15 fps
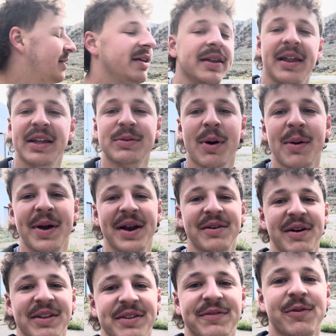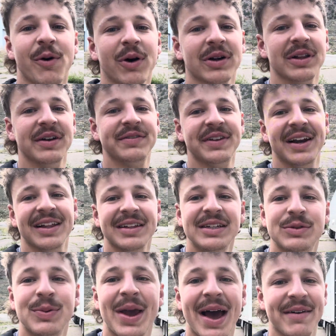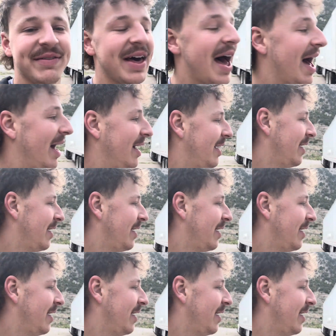That's why we had to rent the forklift, and at least we have that.